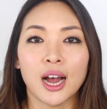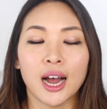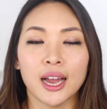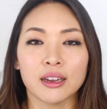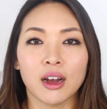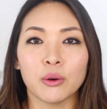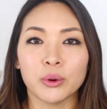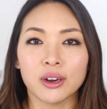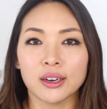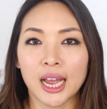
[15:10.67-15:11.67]
I got
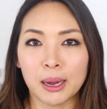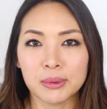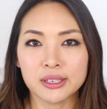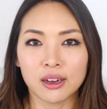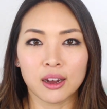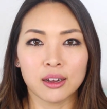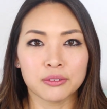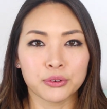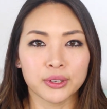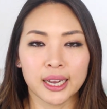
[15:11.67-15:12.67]
one on
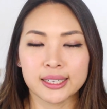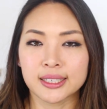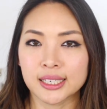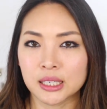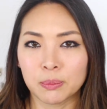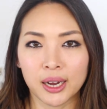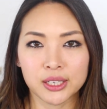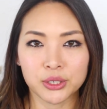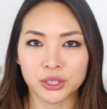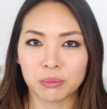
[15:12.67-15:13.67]
Amazon for like
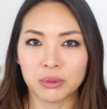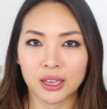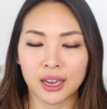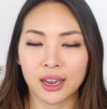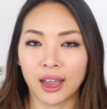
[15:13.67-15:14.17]
$6 or something,